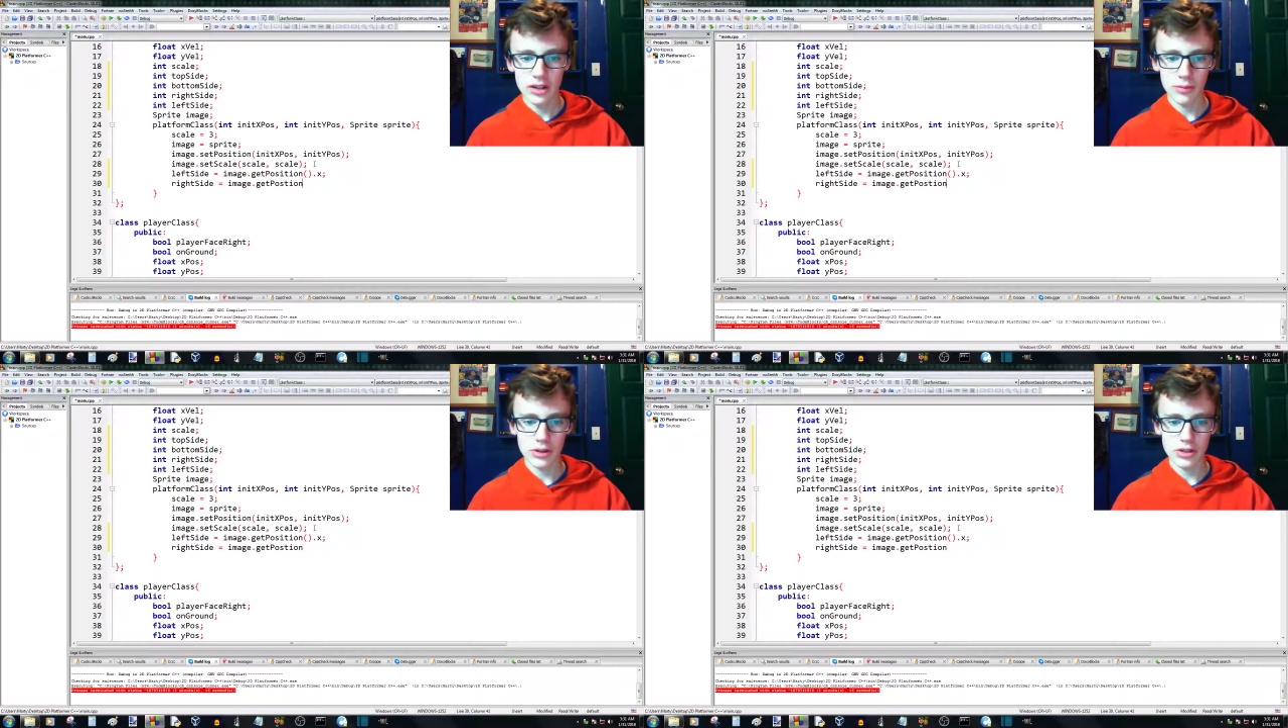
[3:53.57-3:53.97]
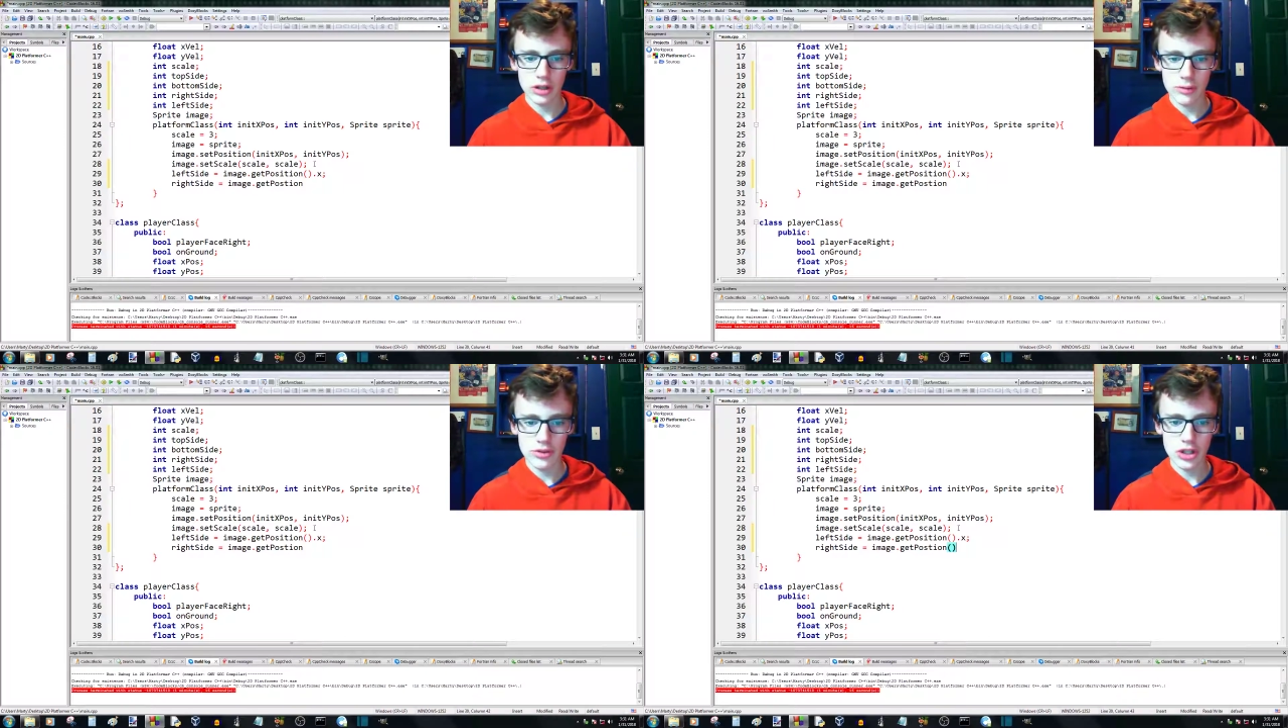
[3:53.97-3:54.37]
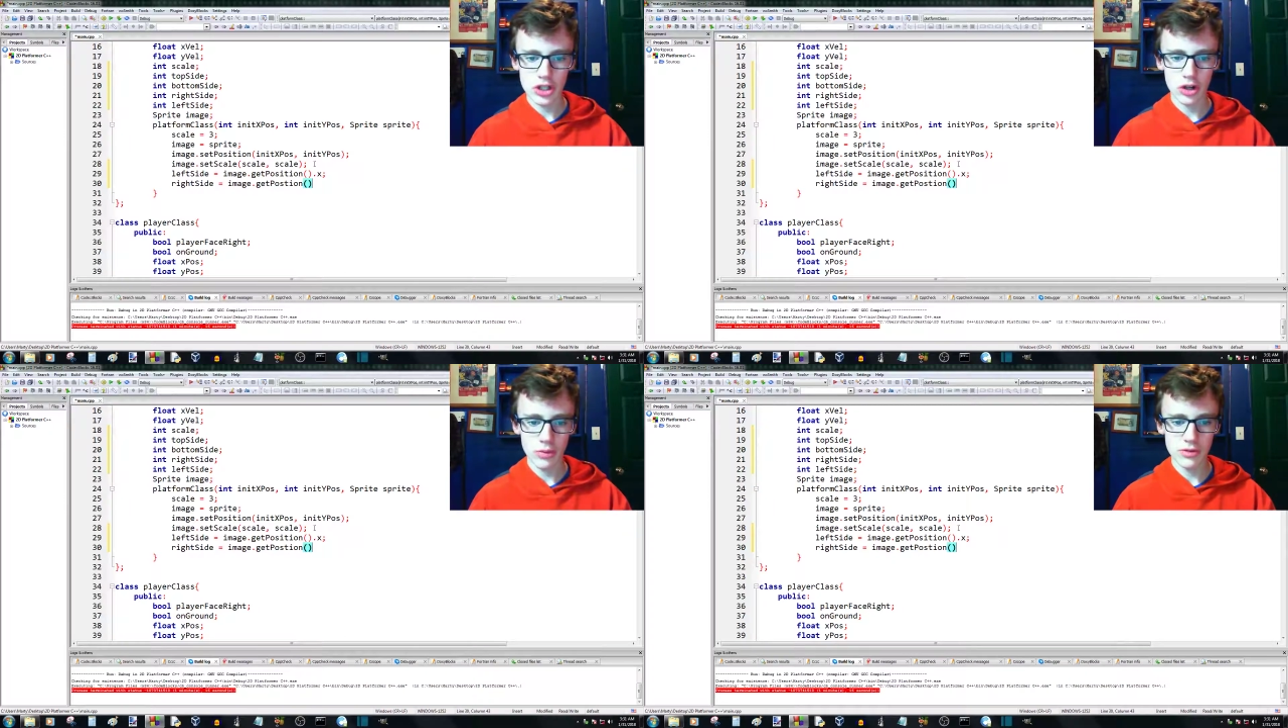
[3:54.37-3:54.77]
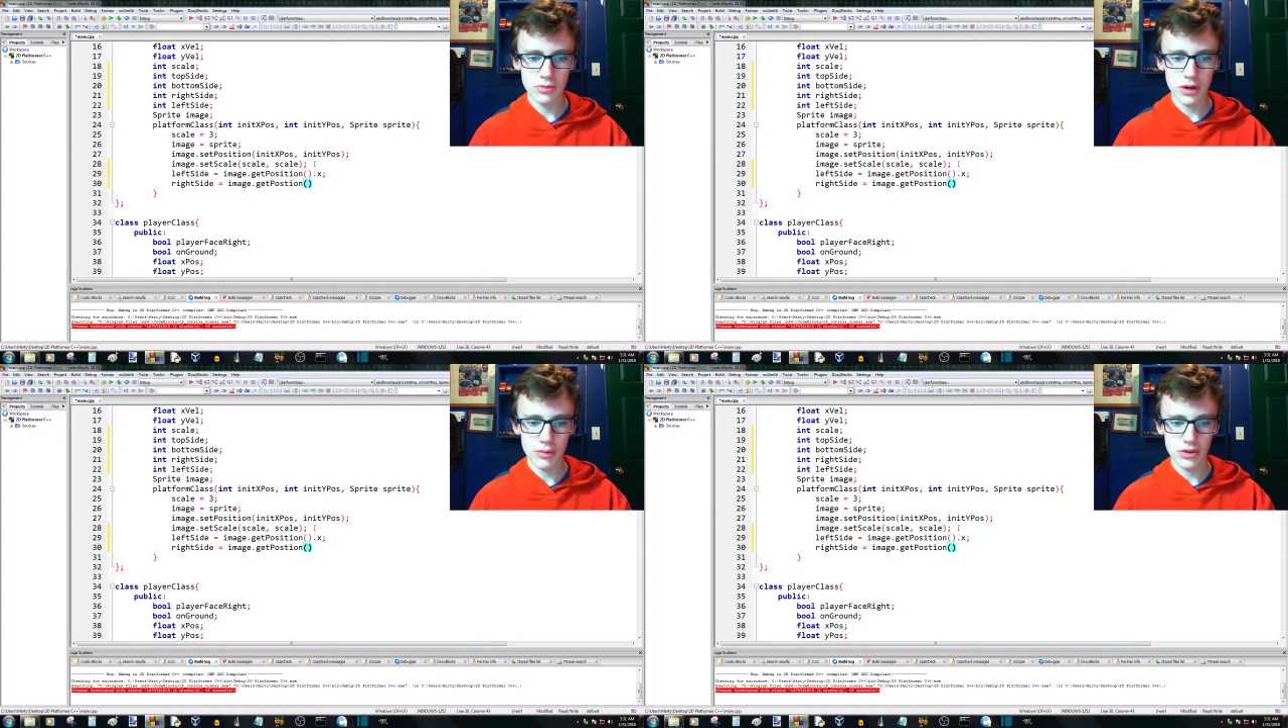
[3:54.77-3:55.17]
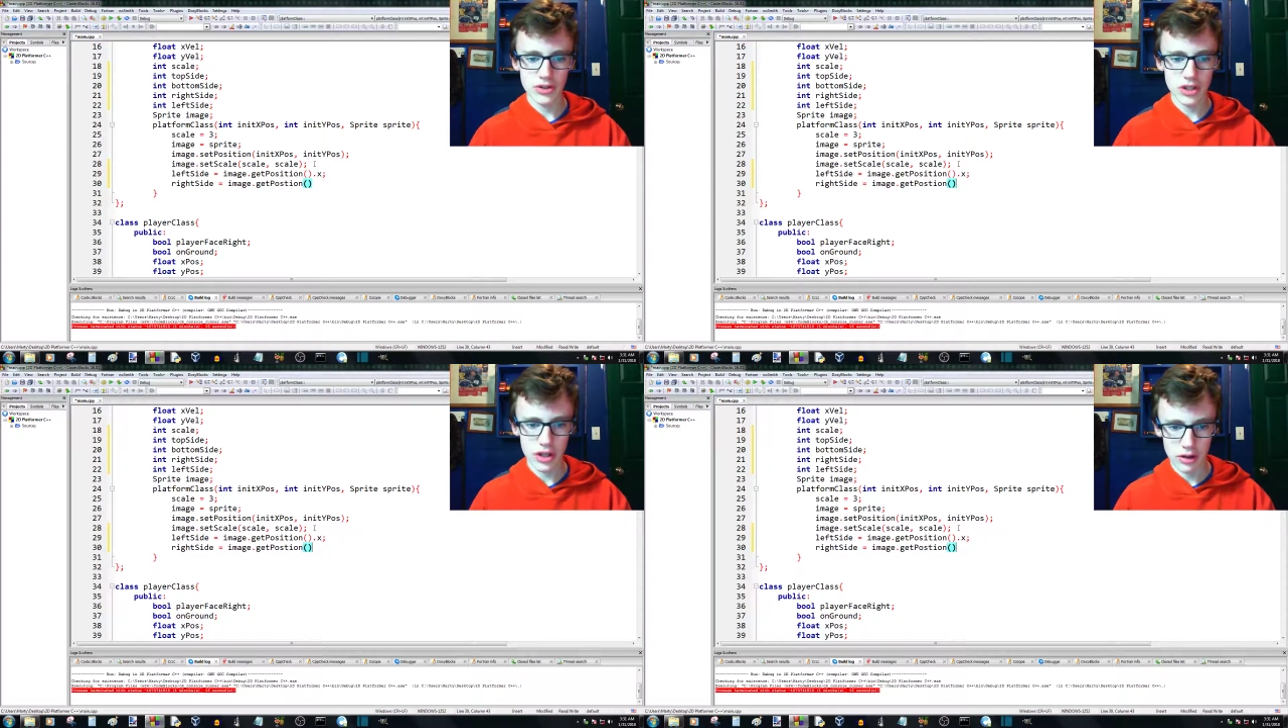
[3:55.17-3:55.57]
Get position, opposite oh,
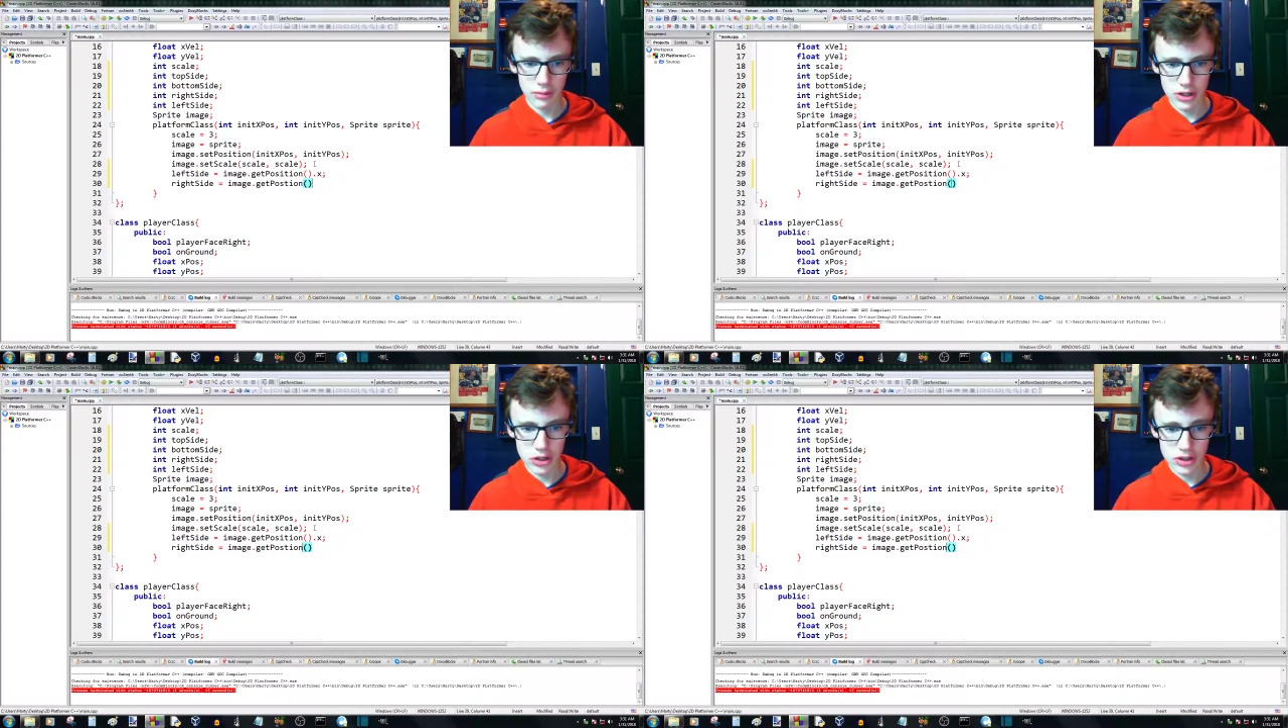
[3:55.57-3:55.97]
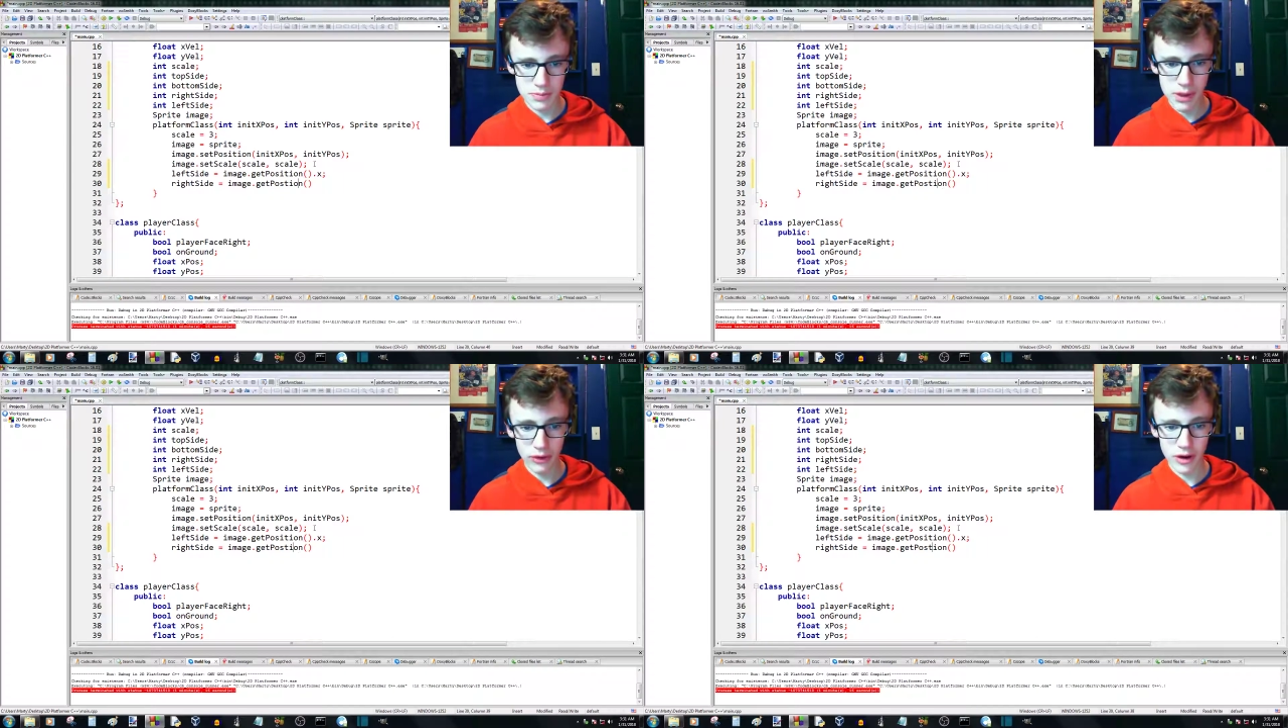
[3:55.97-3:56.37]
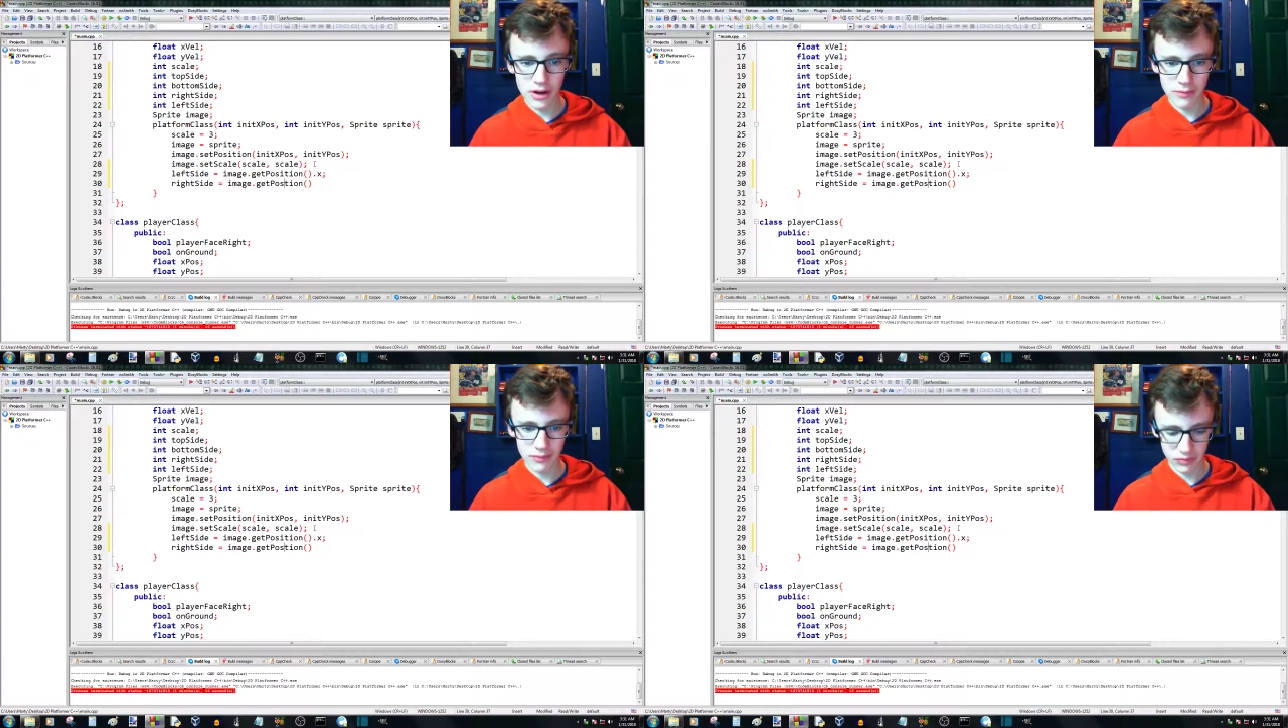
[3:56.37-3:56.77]
parameters, make sure you spell right.